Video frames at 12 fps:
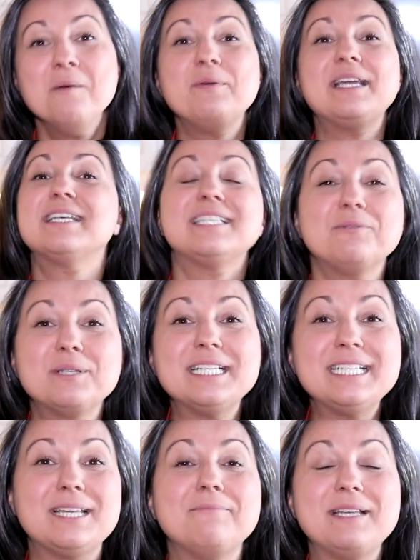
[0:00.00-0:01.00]
Because it was
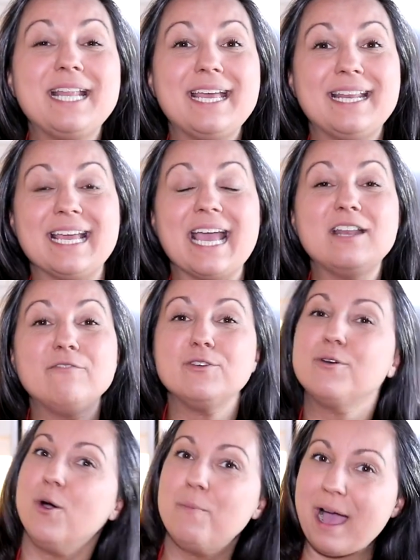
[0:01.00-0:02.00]
intimidating. And if
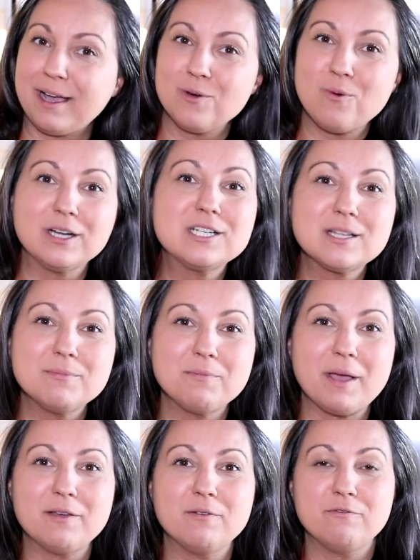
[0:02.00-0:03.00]
you go back and watch some of
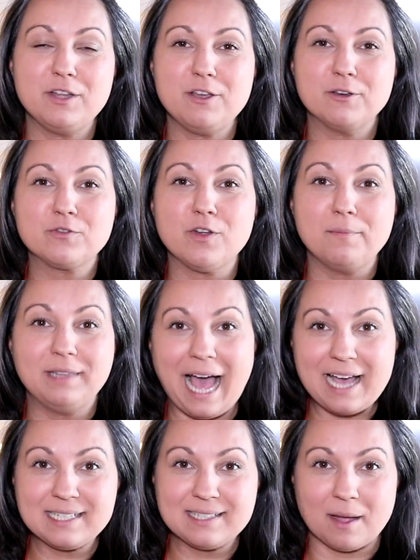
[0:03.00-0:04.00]
my videos from
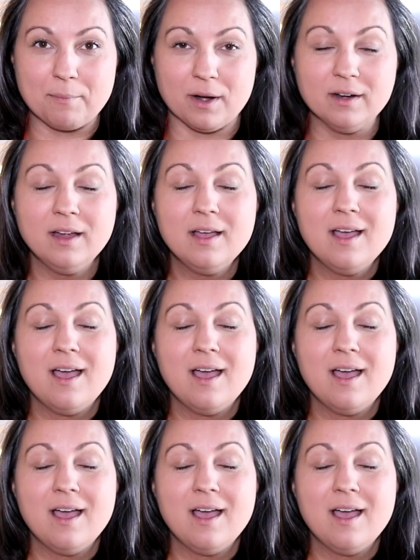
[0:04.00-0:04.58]
last summer,